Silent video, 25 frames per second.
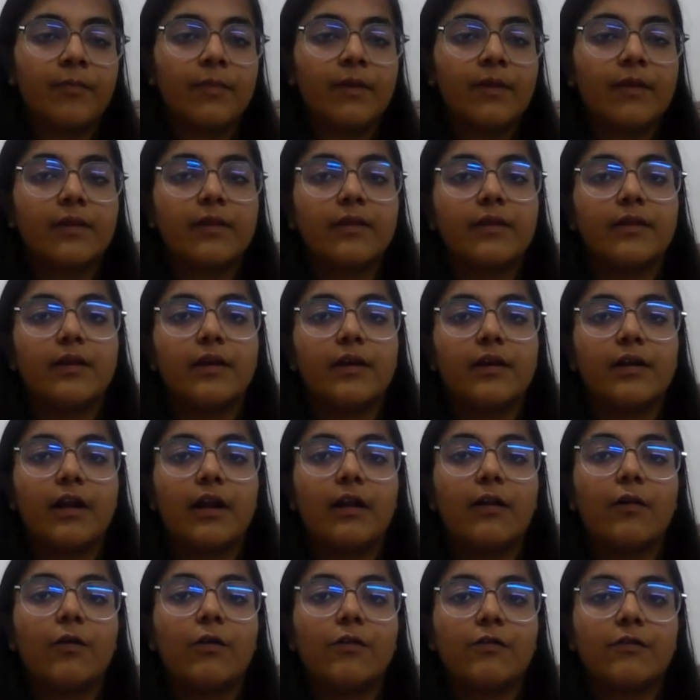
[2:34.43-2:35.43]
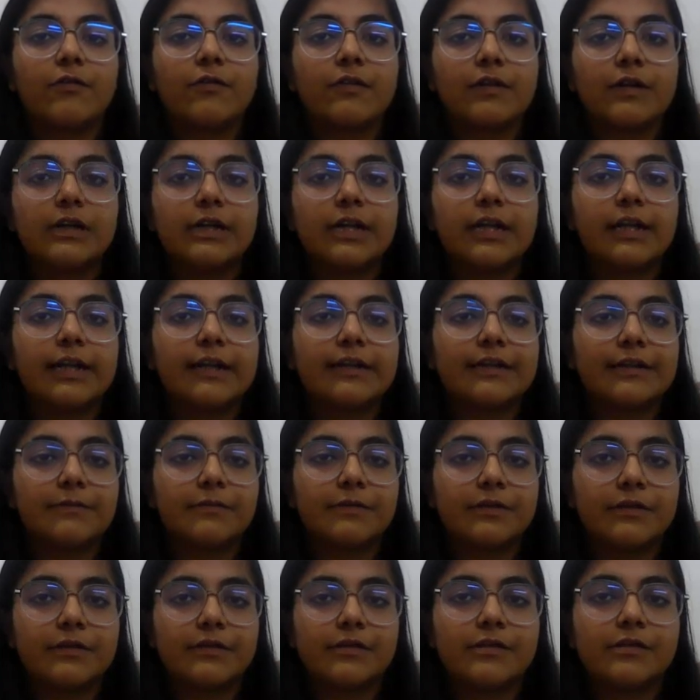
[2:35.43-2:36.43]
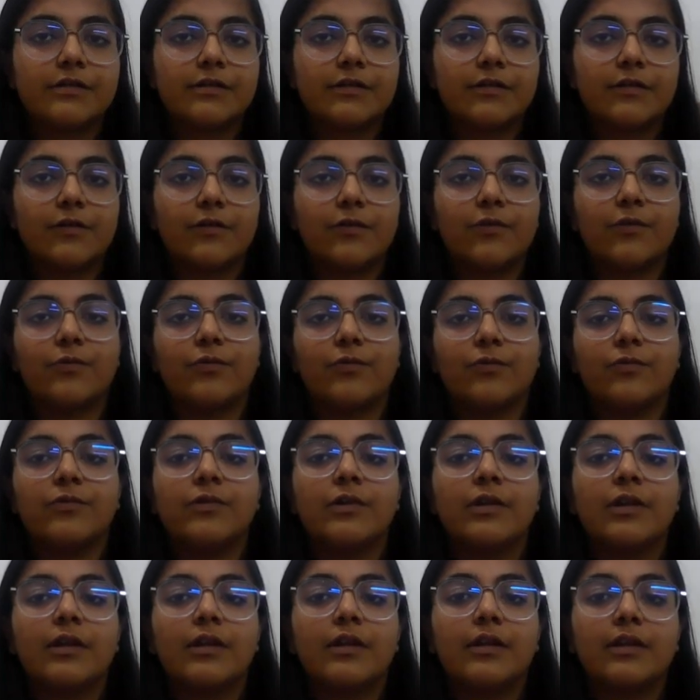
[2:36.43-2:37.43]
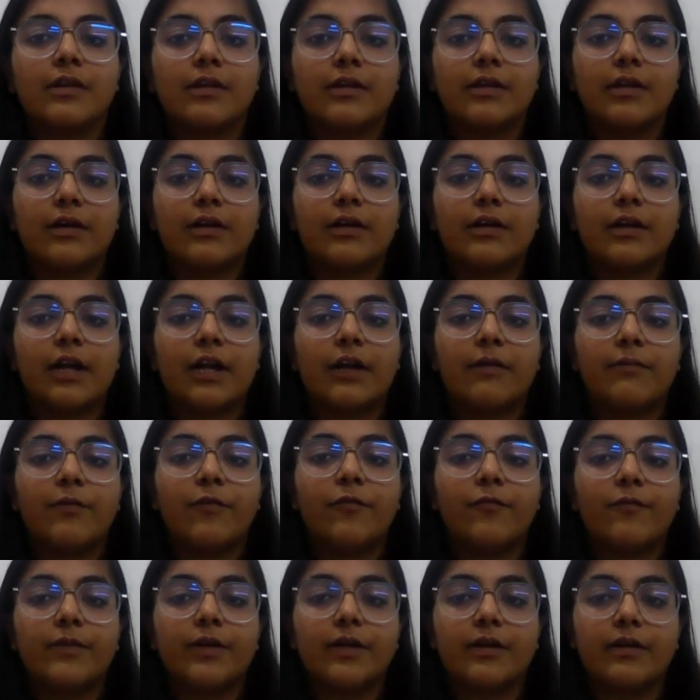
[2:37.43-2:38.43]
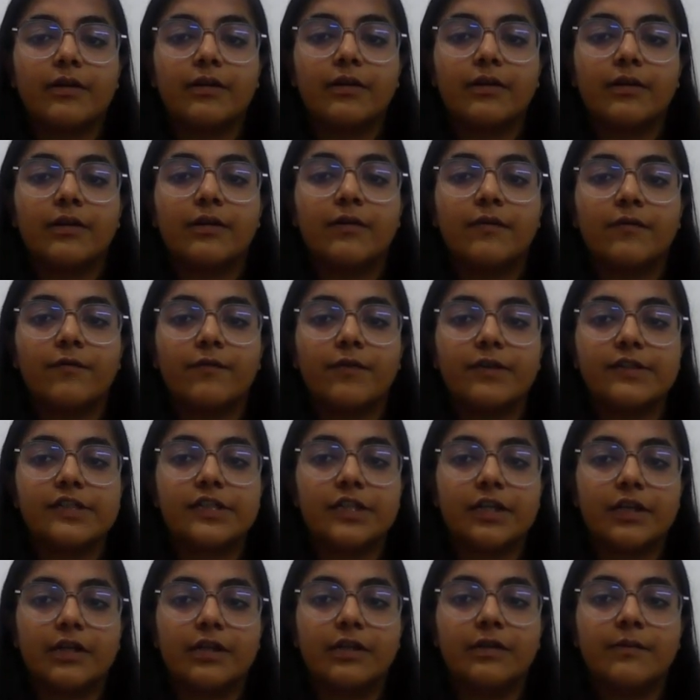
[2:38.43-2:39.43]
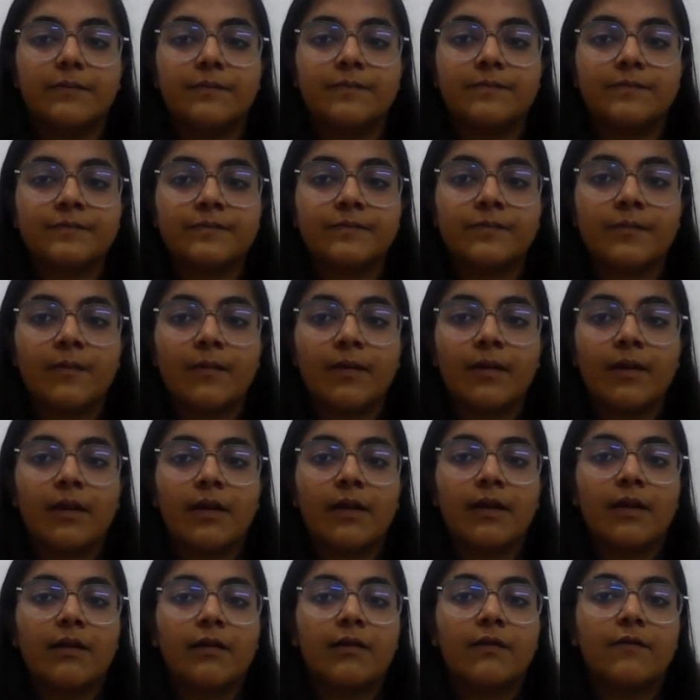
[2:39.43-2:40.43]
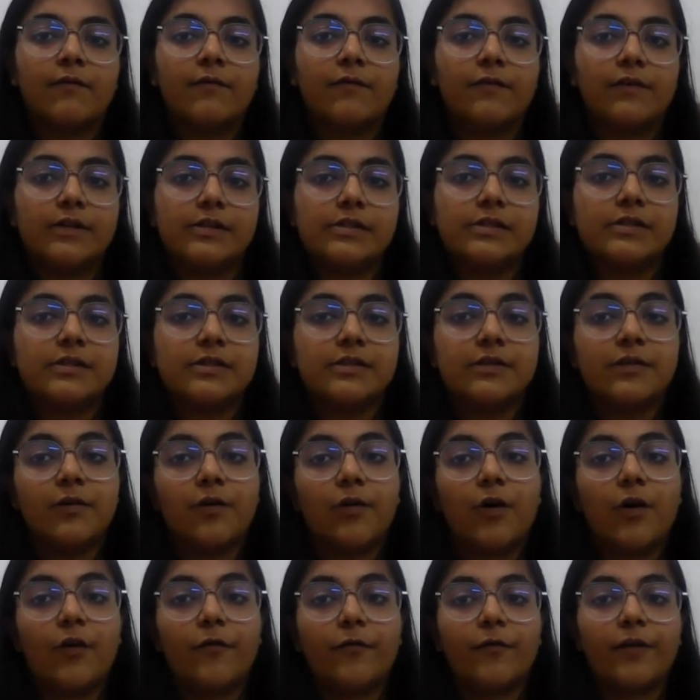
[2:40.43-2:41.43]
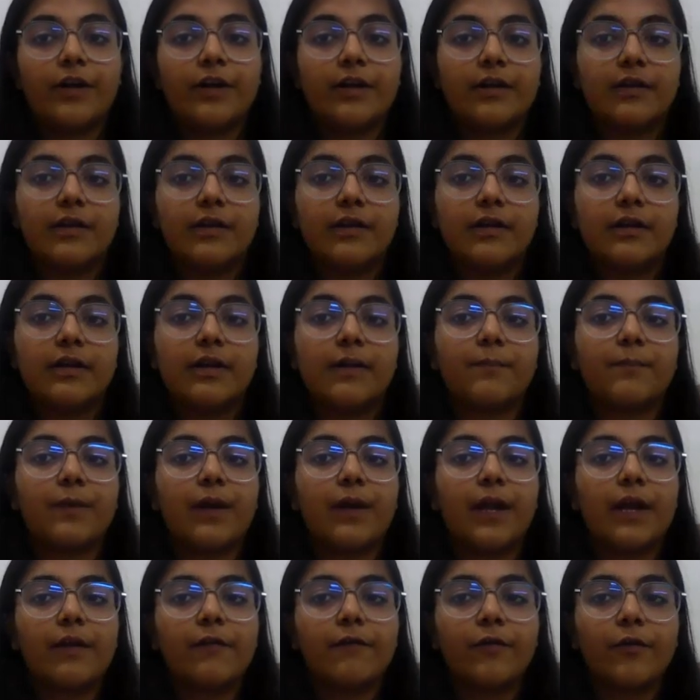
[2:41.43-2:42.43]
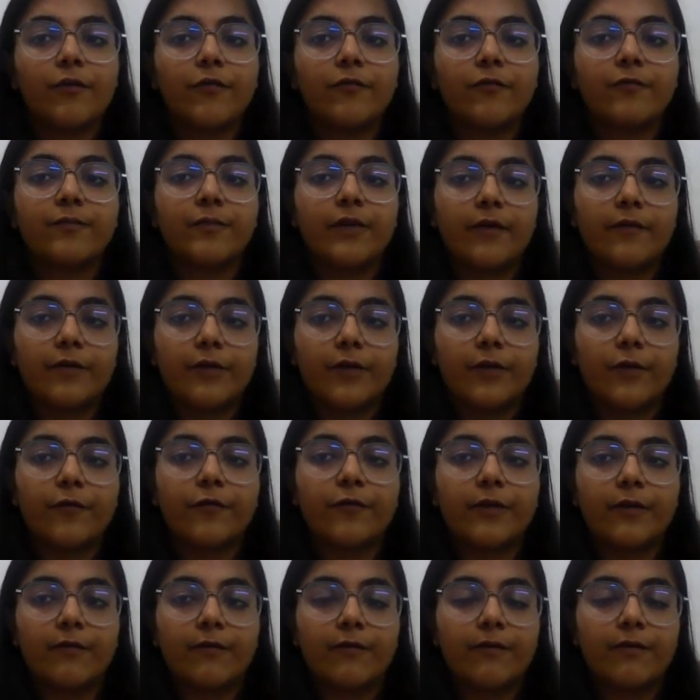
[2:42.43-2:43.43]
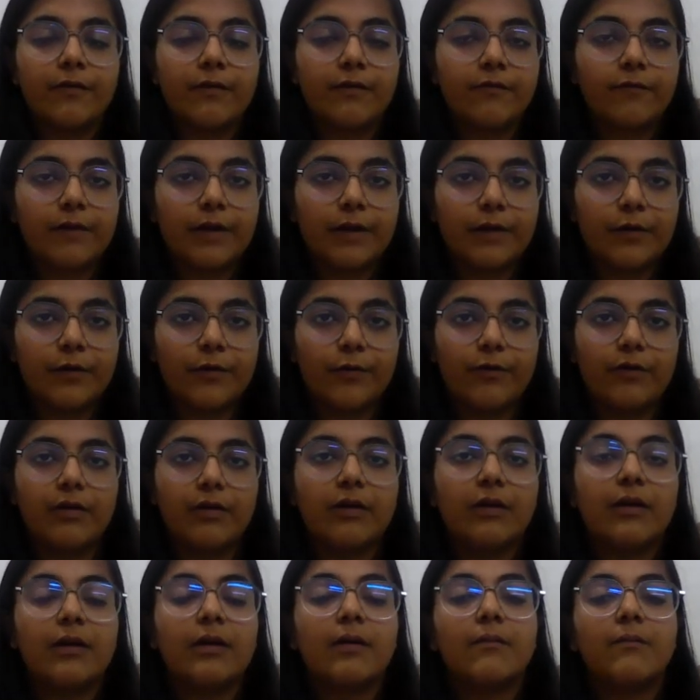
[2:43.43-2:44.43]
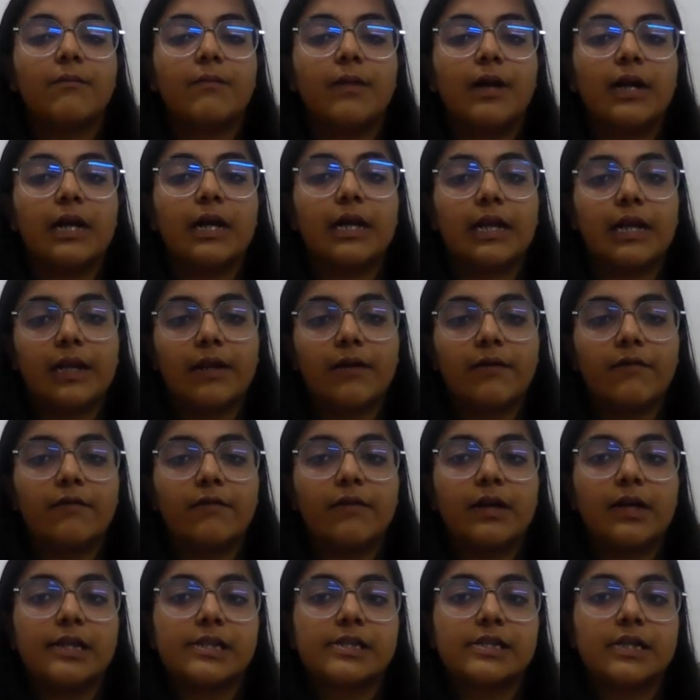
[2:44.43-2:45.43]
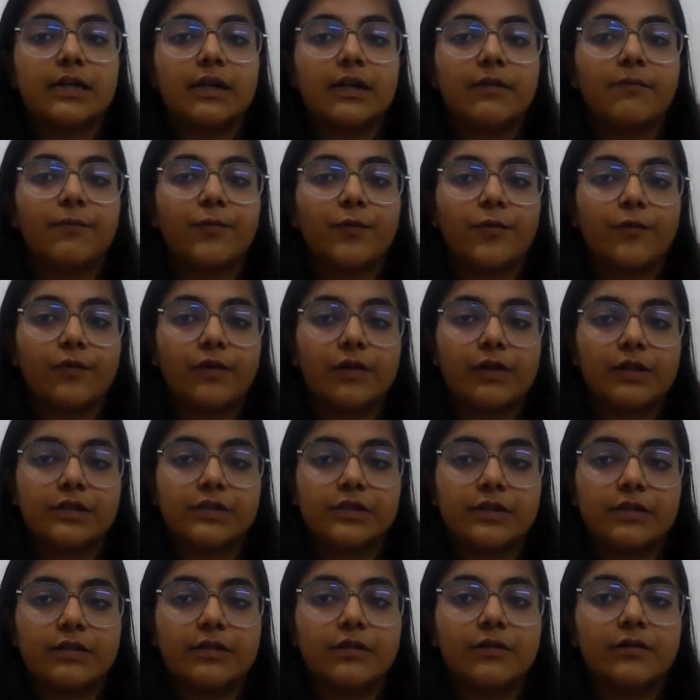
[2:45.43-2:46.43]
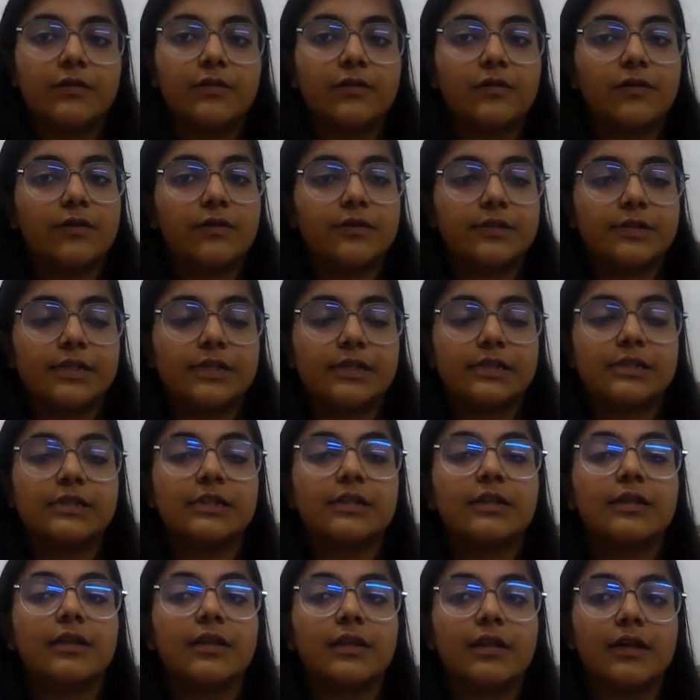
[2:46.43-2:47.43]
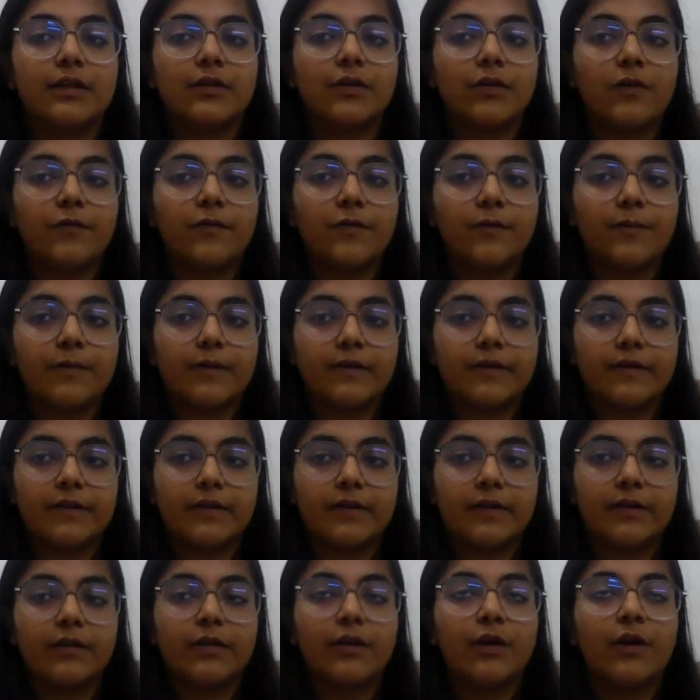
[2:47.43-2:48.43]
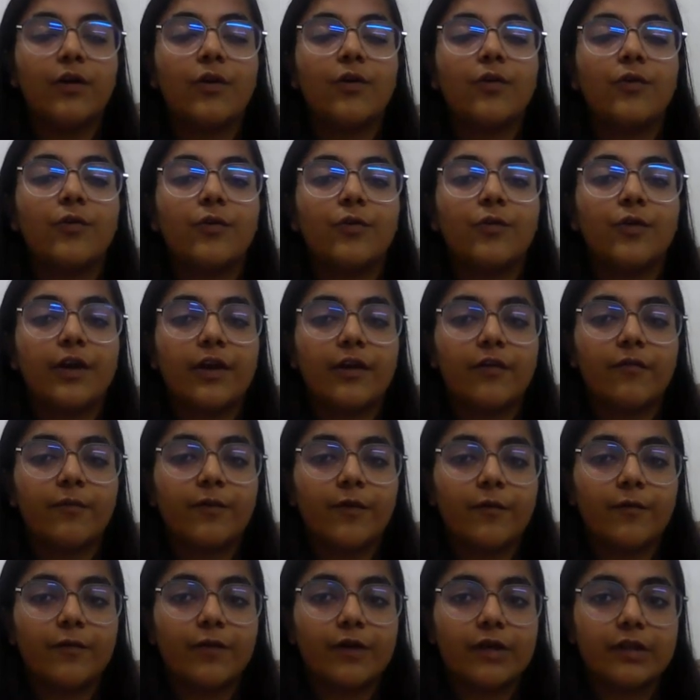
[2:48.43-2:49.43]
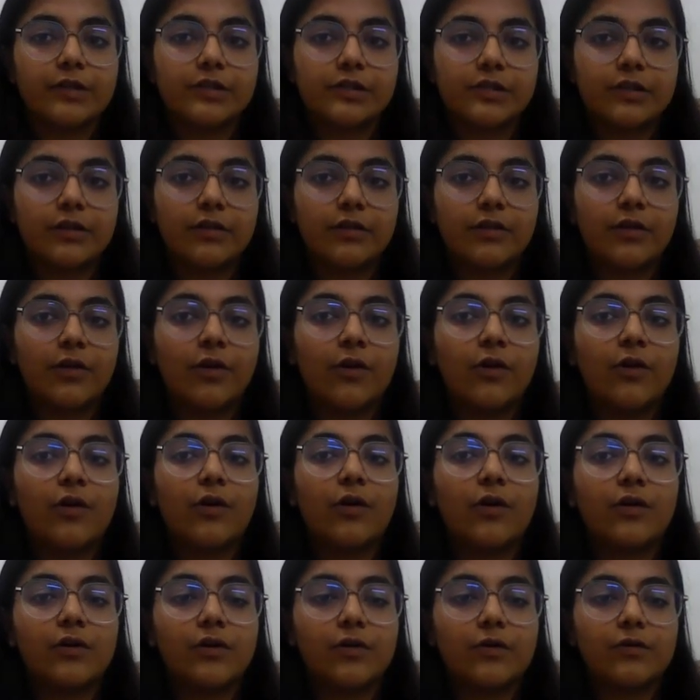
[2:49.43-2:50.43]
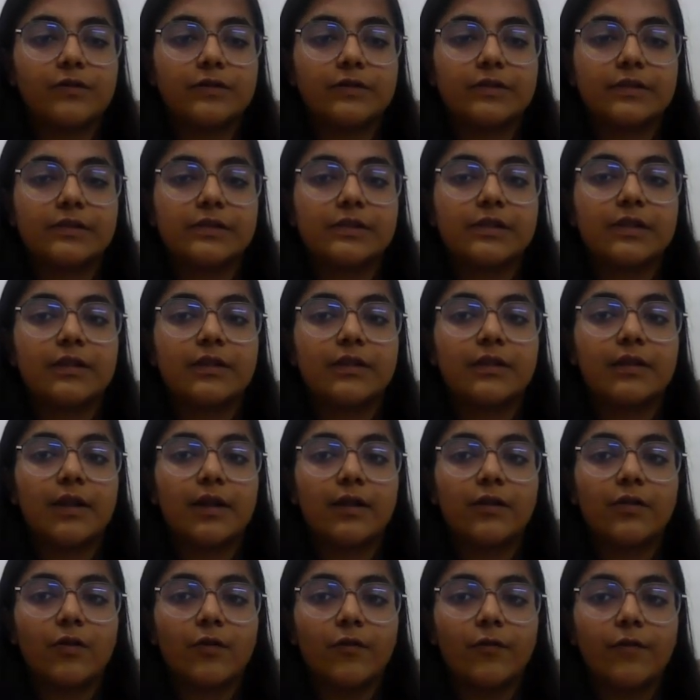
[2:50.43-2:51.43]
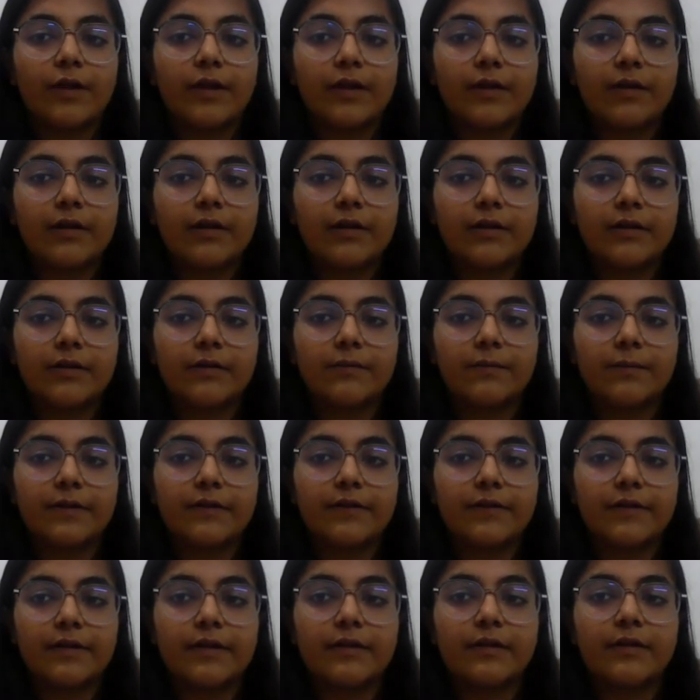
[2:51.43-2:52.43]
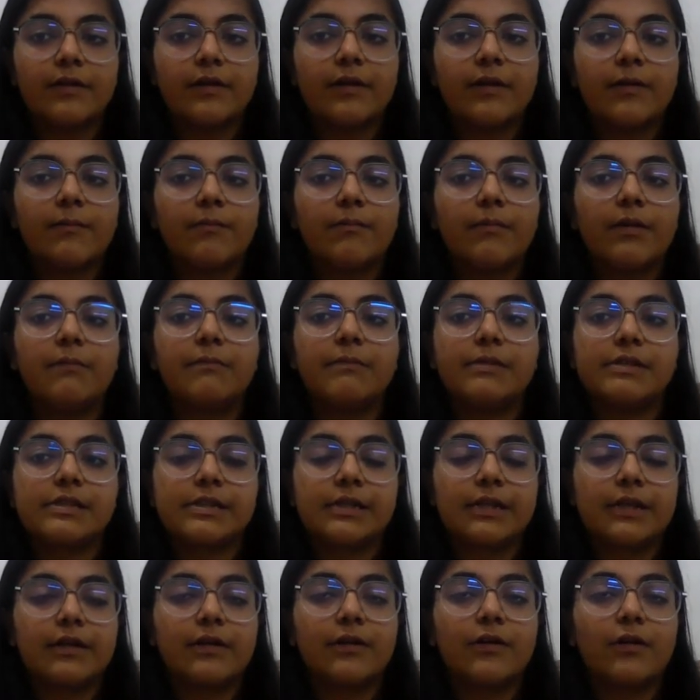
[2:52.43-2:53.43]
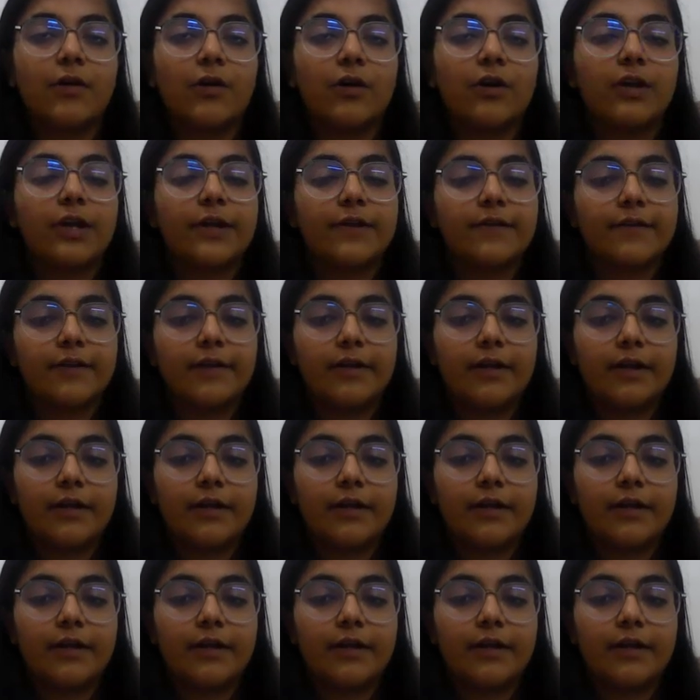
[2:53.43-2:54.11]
There are also certain exceptions to the crime of murder, which are: first, offender deprived of power of self-control by grave and sudden provocation causes death of a person who gave provocation or causes death of any other person by mistake or accident.